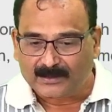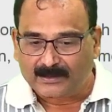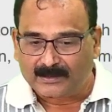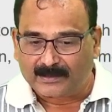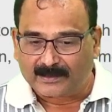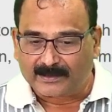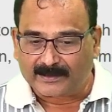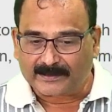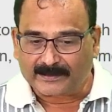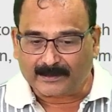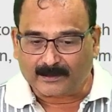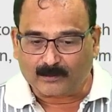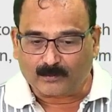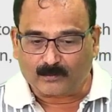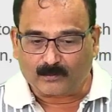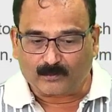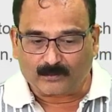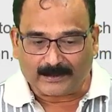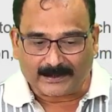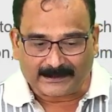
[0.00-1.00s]

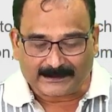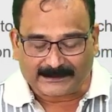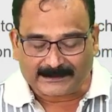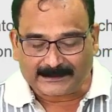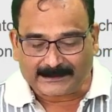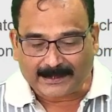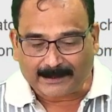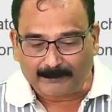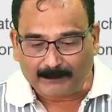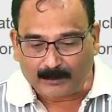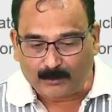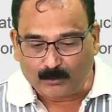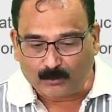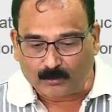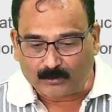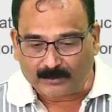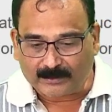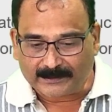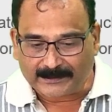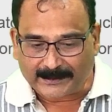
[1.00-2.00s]
Now let's have a
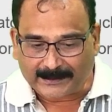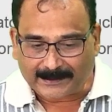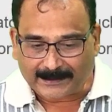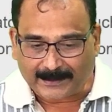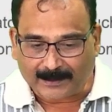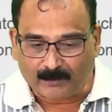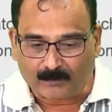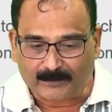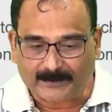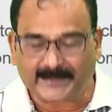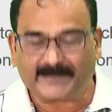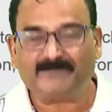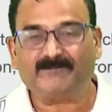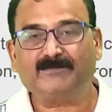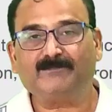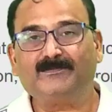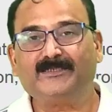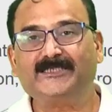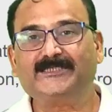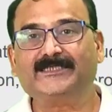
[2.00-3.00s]
look that how can we
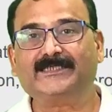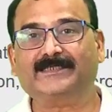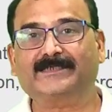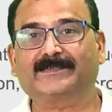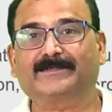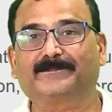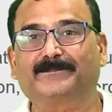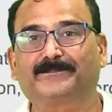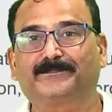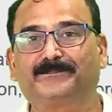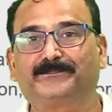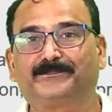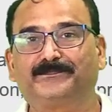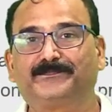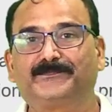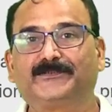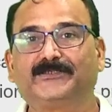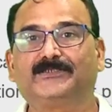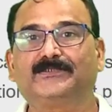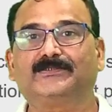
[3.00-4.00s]
measure
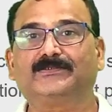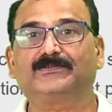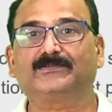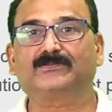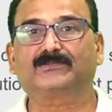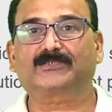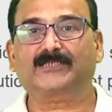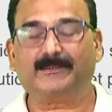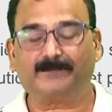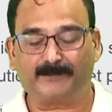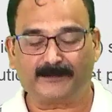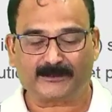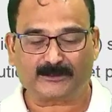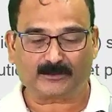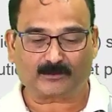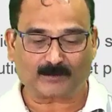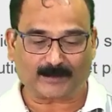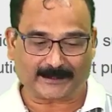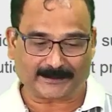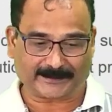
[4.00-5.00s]
the service
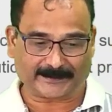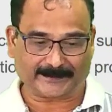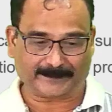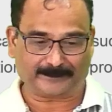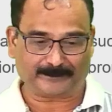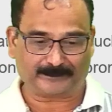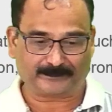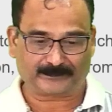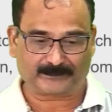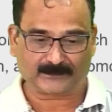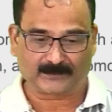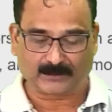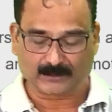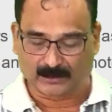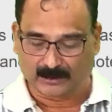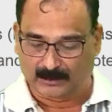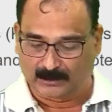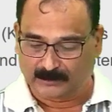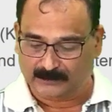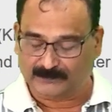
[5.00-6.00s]
quality.
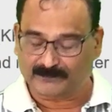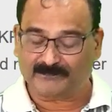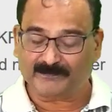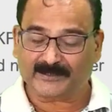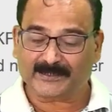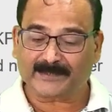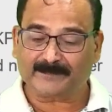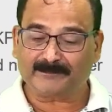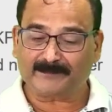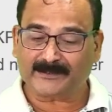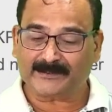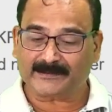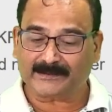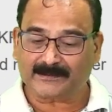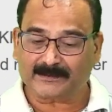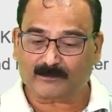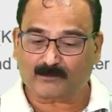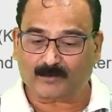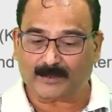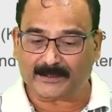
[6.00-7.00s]
So we can measure
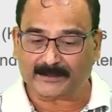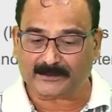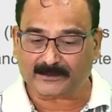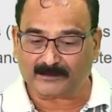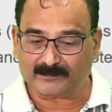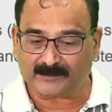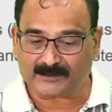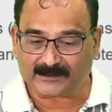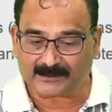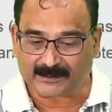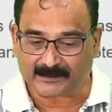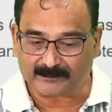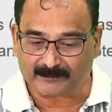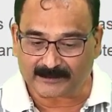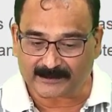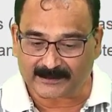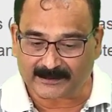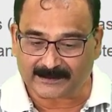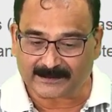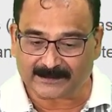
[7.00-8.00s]
the quality of the
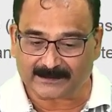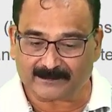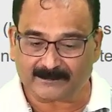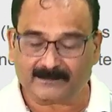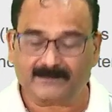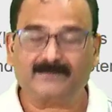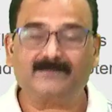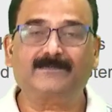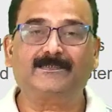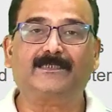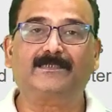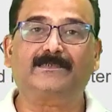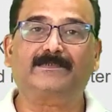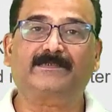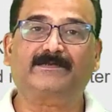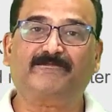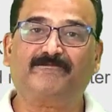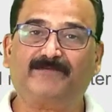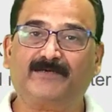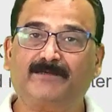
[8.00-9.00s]
services. There are
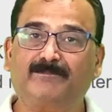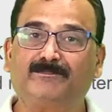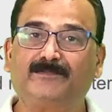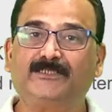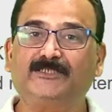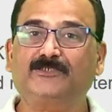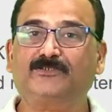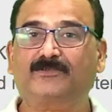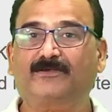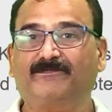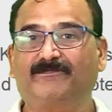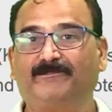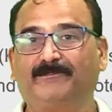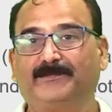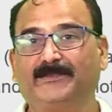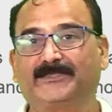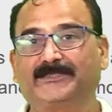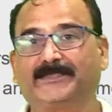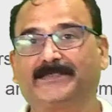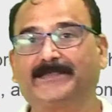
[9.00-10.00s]
different means of
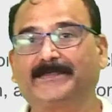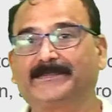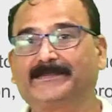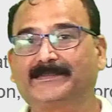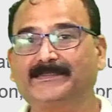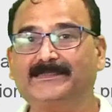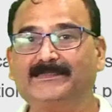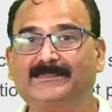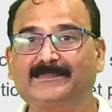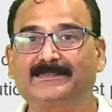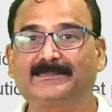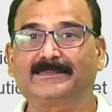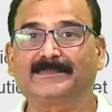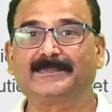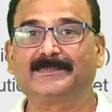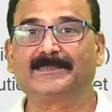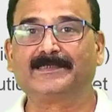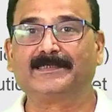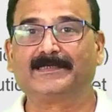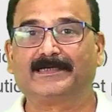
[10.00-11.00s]
measuring this
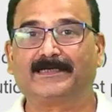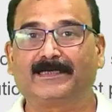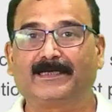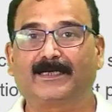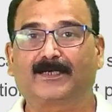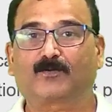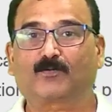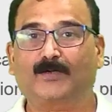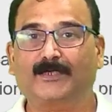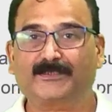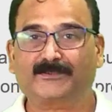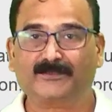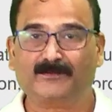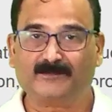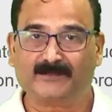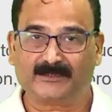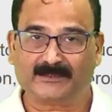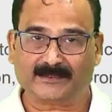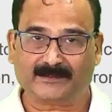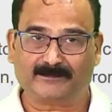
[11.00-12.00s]
quality of
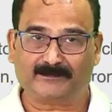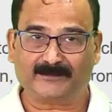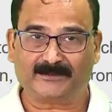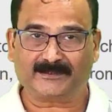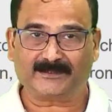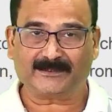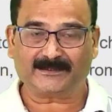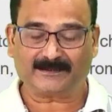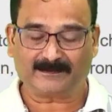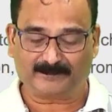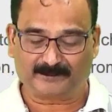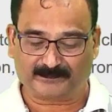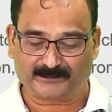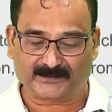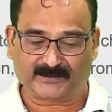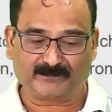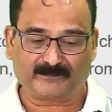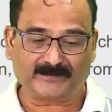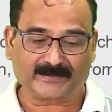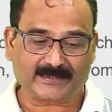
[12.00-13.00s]
the services.
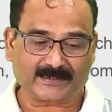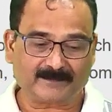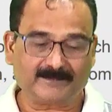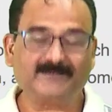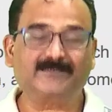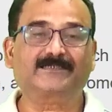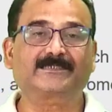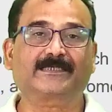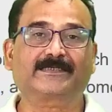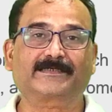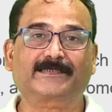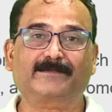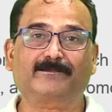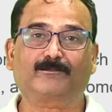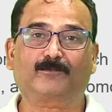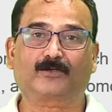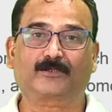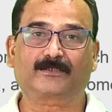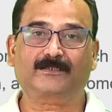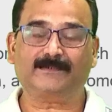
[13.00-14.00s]
We are having certain
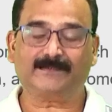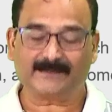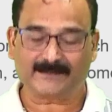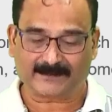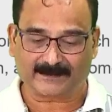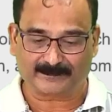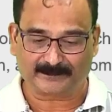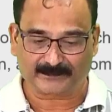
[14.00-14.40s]
models.